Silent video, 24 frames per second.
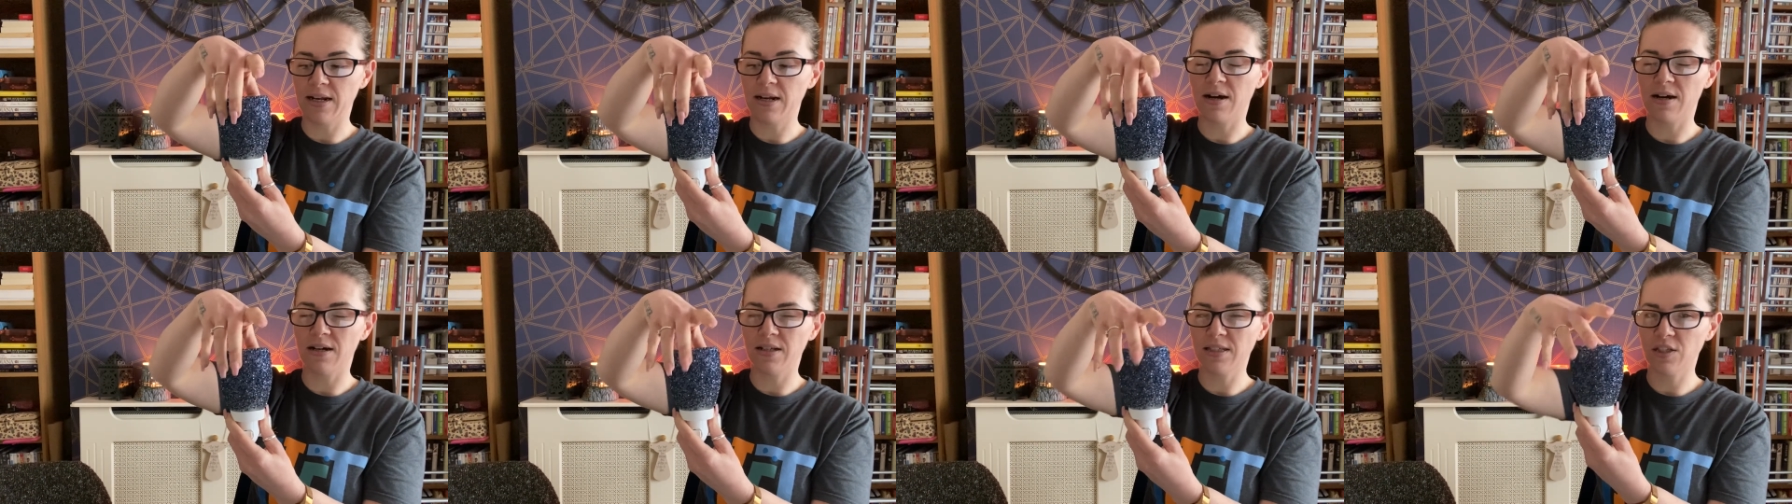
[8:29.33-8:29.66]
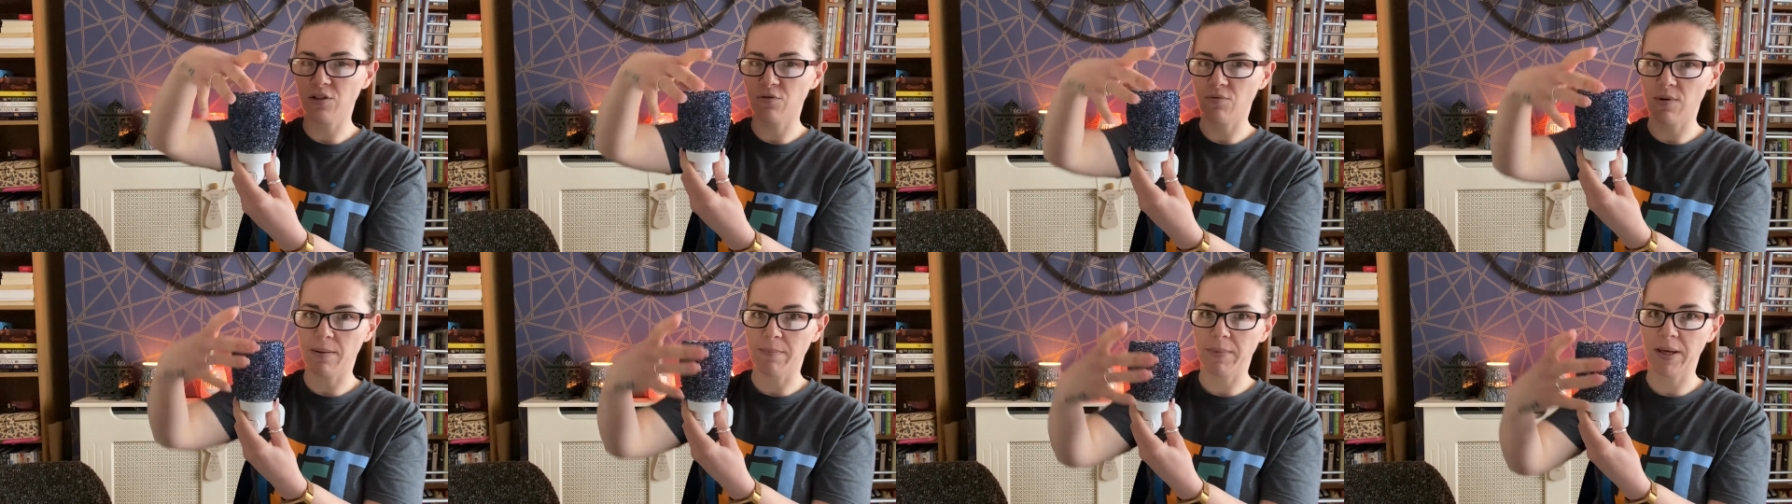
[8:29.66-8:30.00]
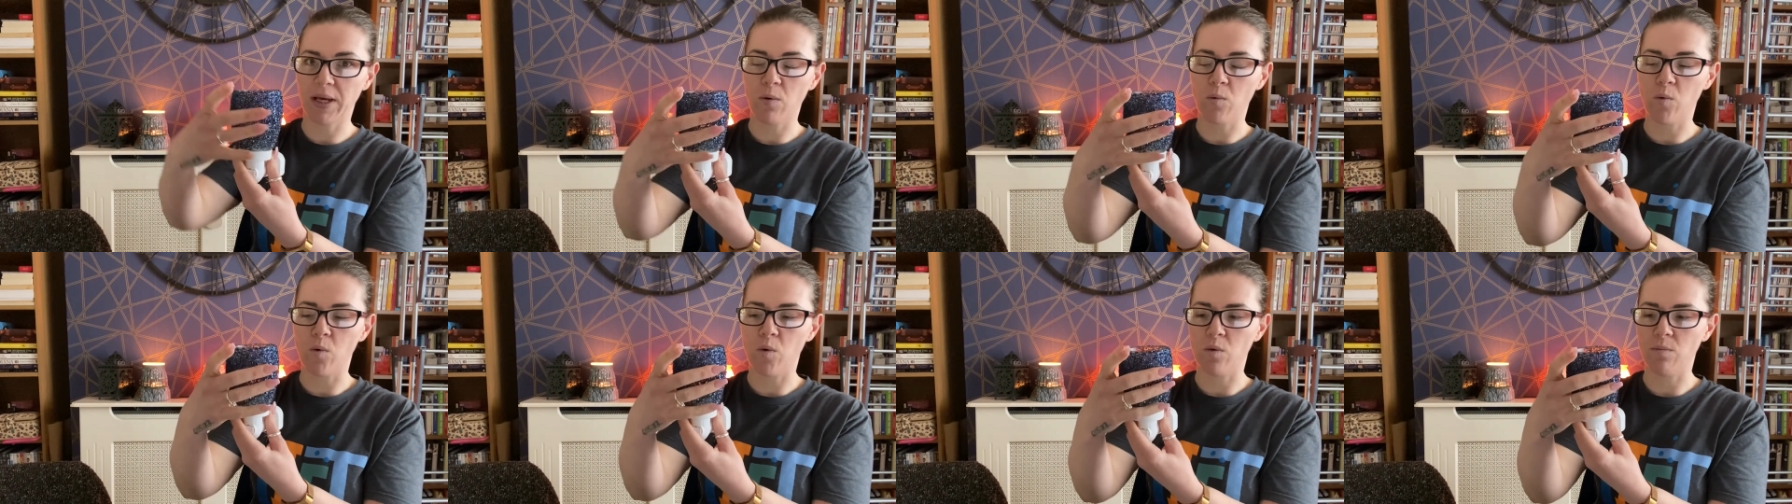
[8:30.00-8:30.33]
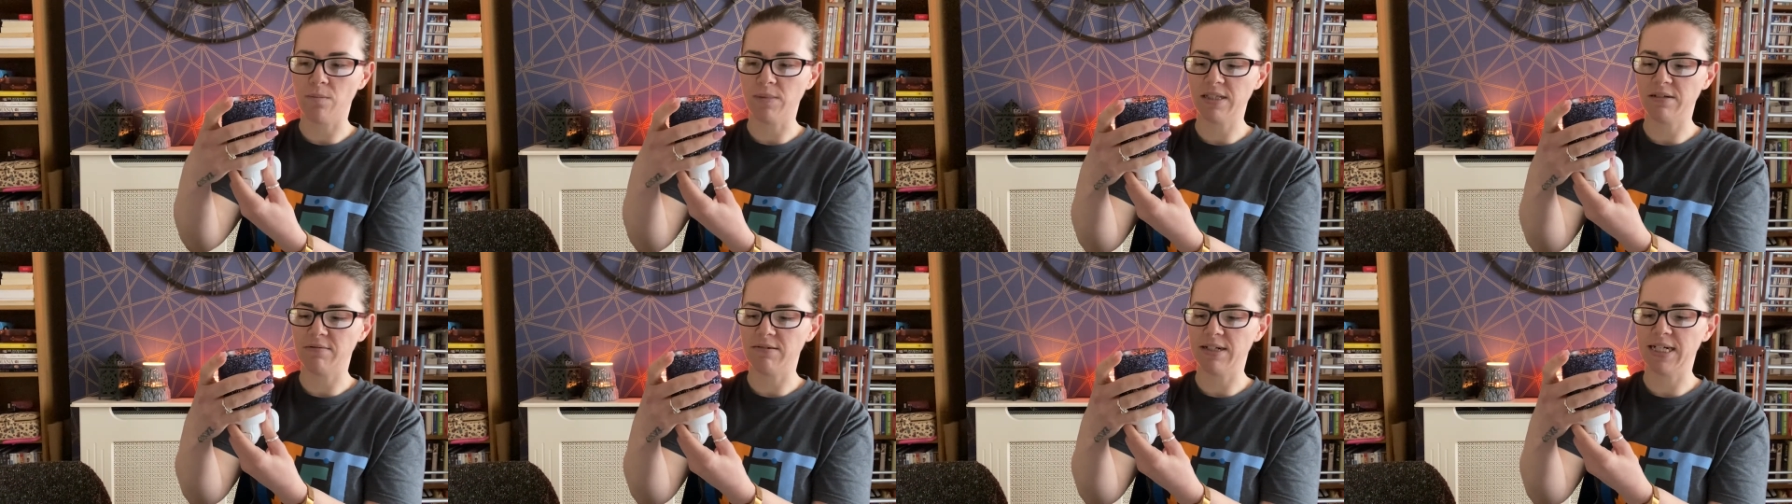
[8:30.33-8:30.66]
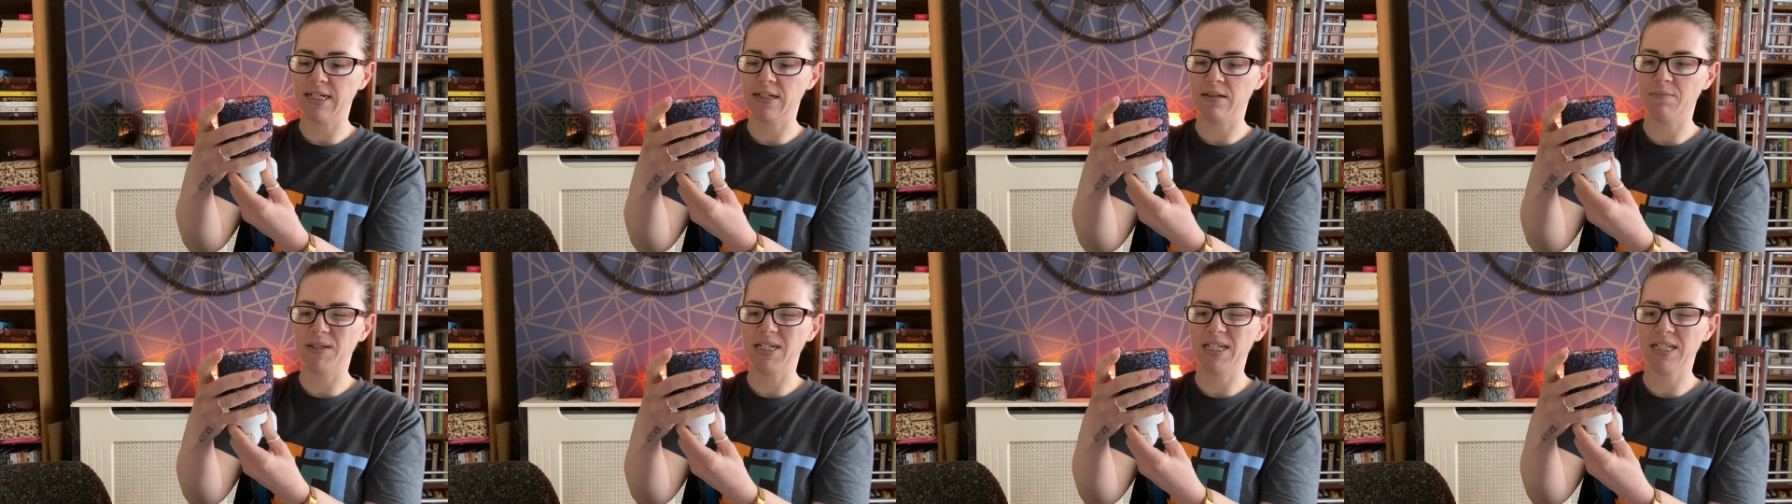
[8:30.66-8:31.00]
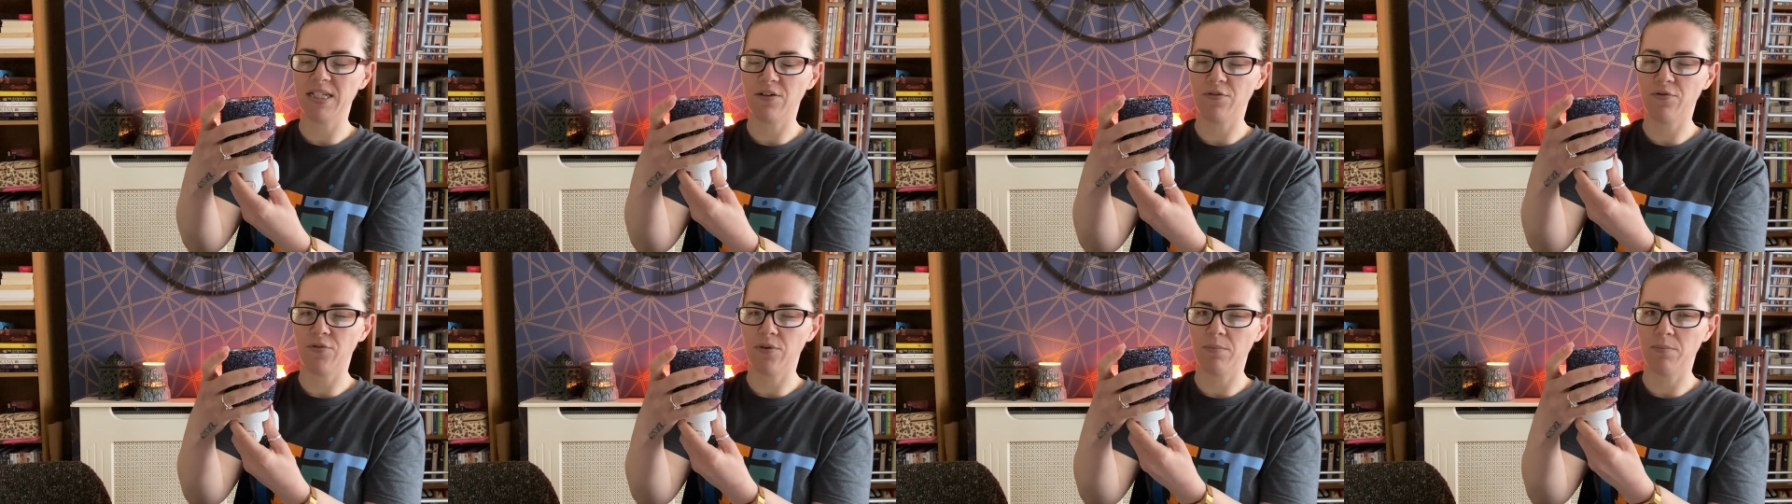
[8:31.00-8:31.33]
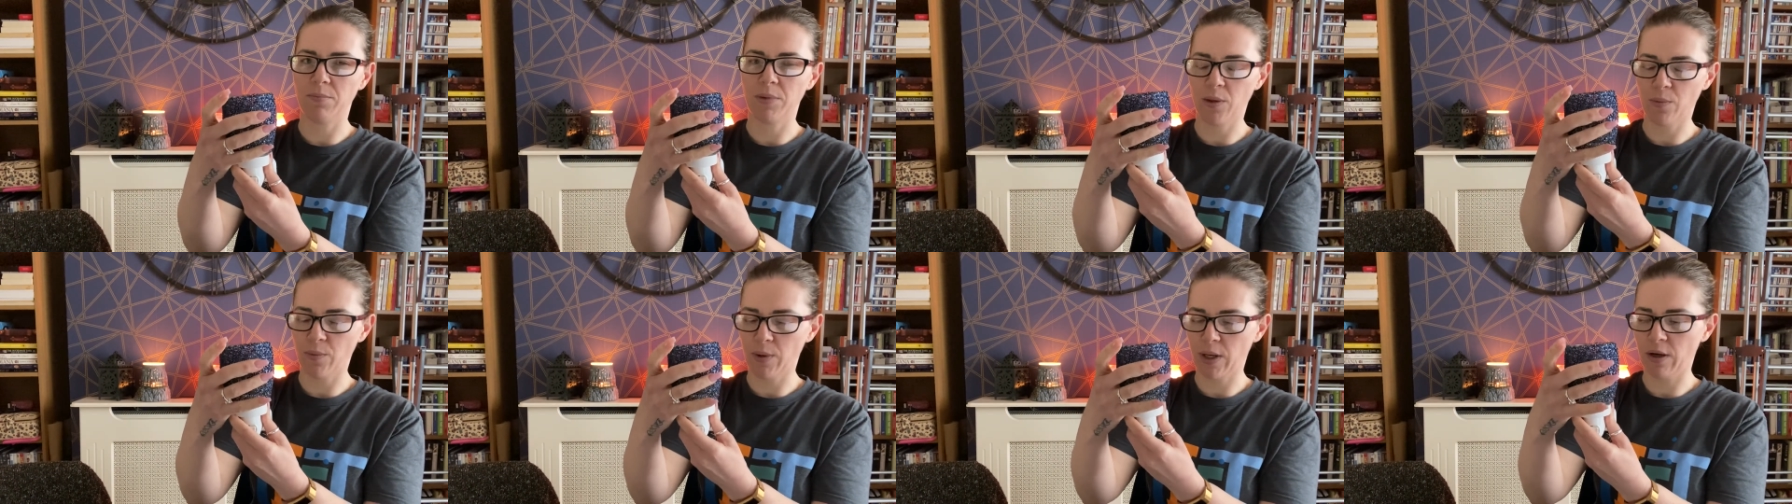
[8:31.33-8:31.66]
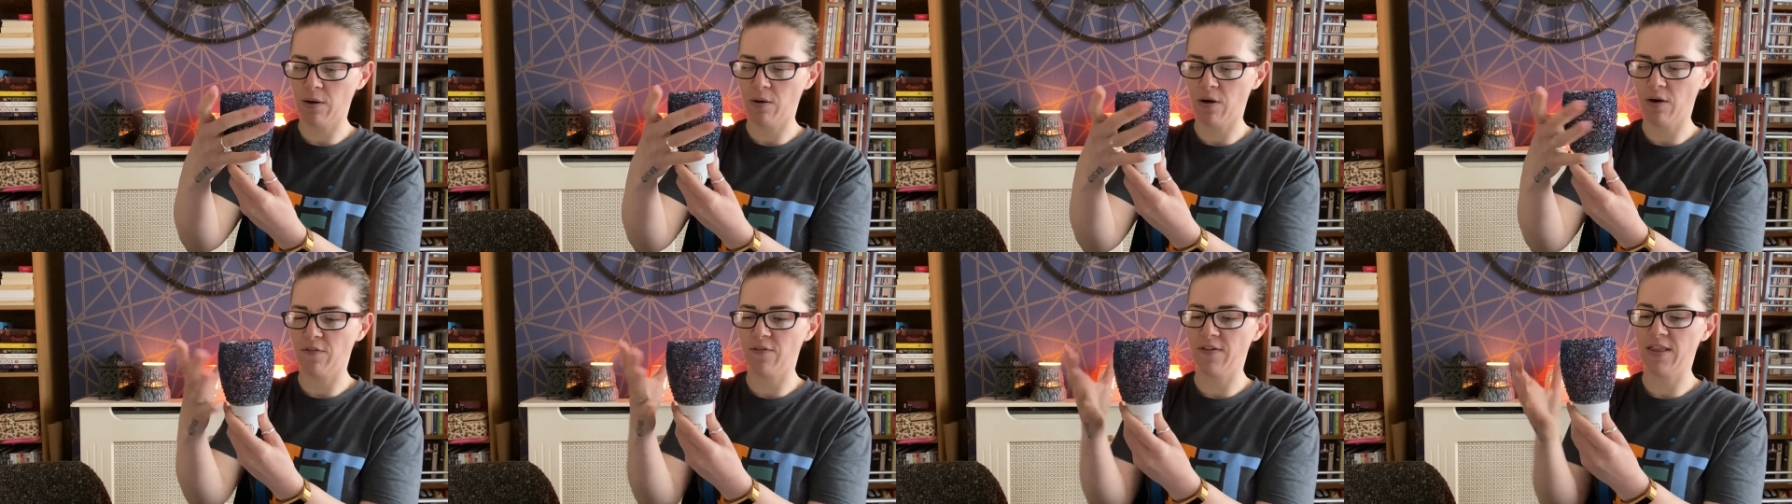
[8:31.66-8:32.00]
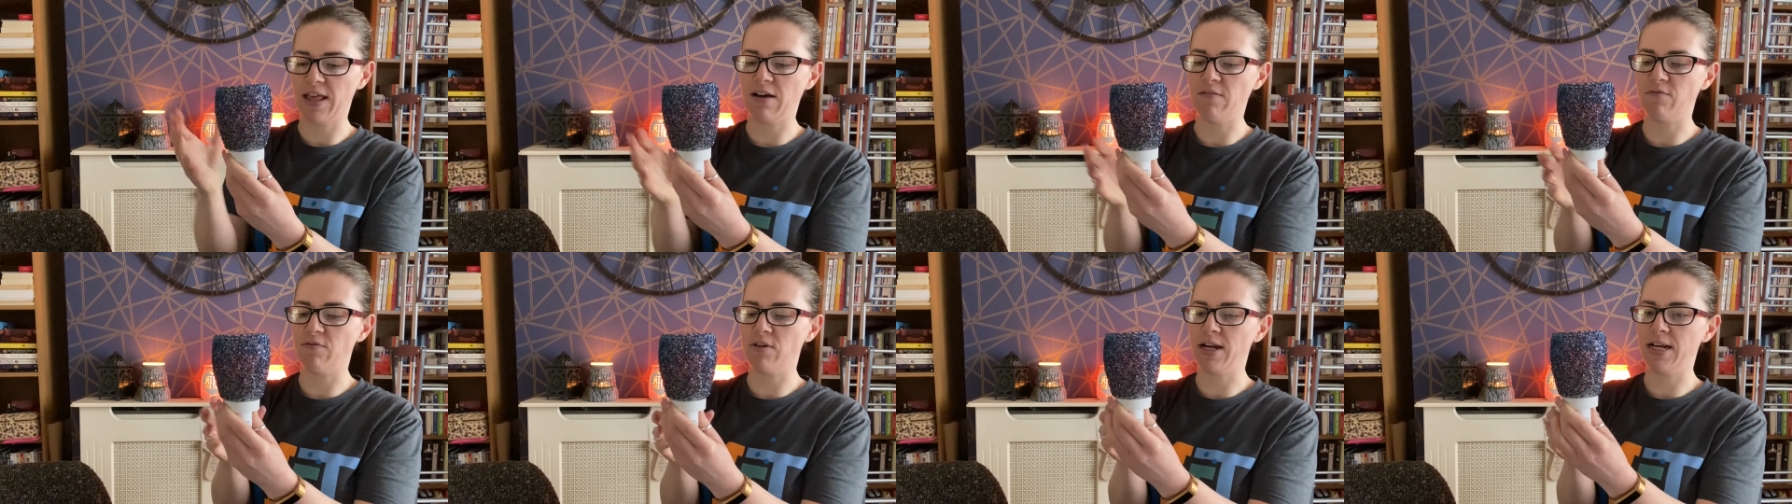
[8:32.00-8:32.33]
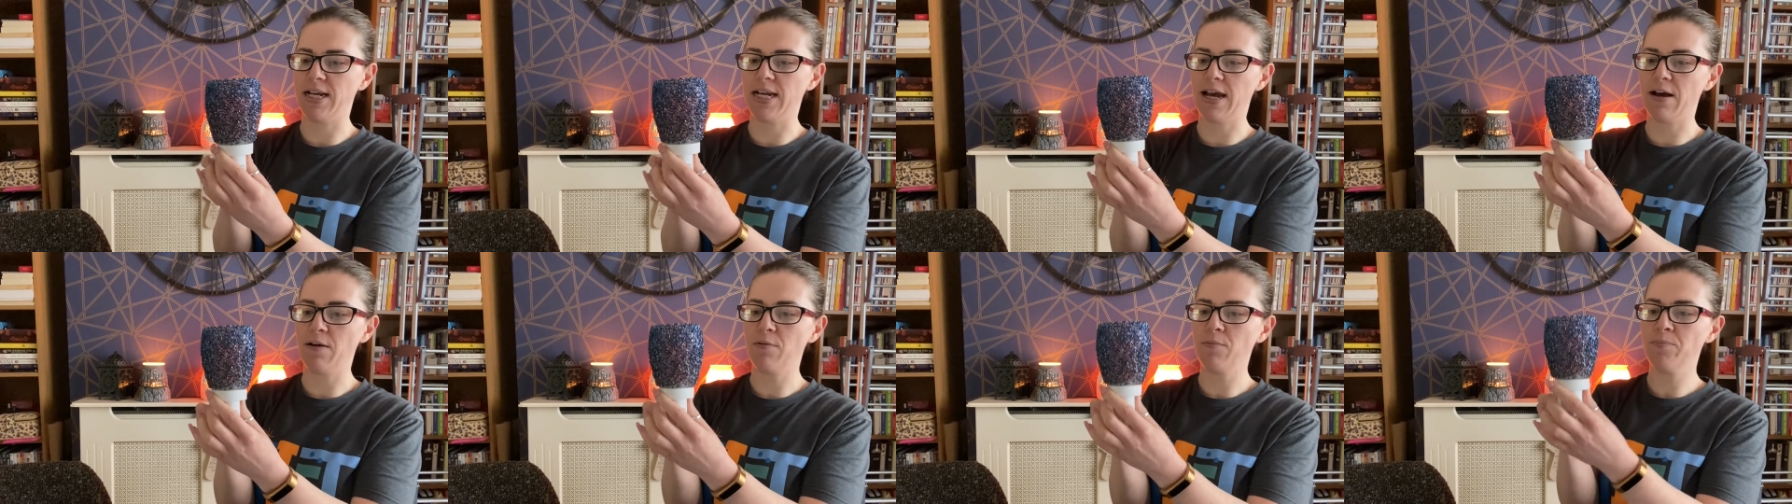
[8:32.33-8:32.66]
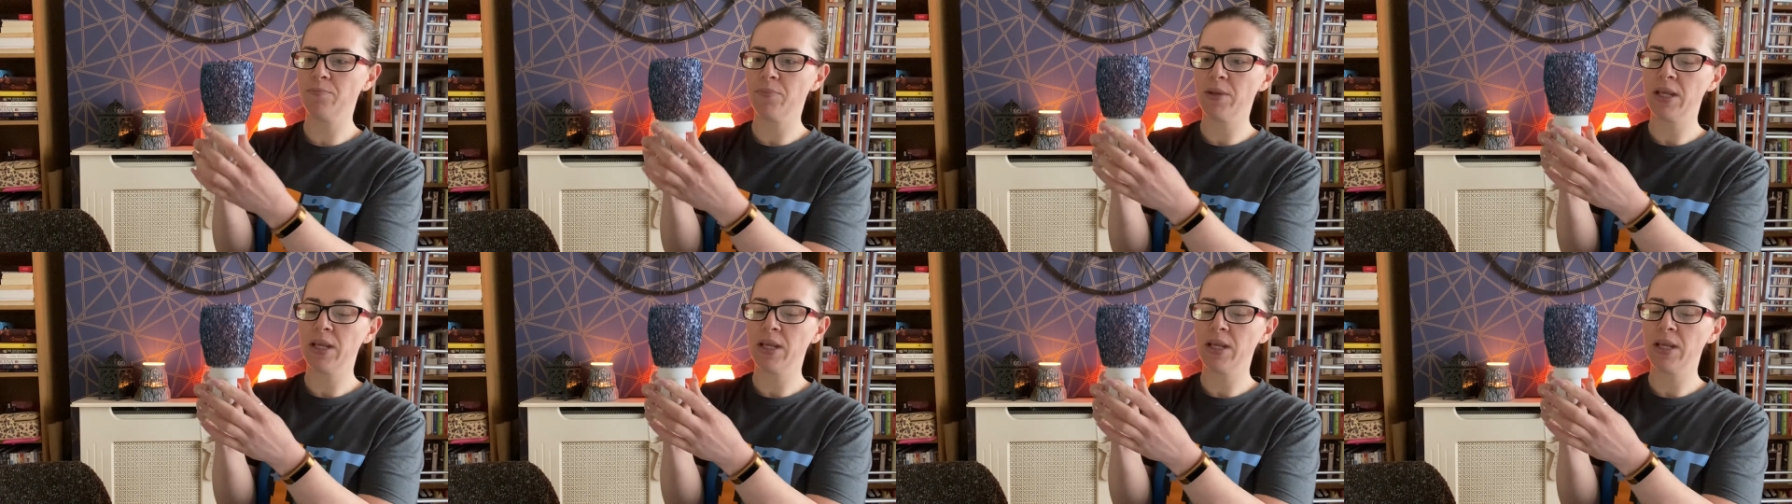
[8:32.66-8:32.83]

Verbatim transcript: Our ceramic warmers are a little bit different, but I won't go over that right now.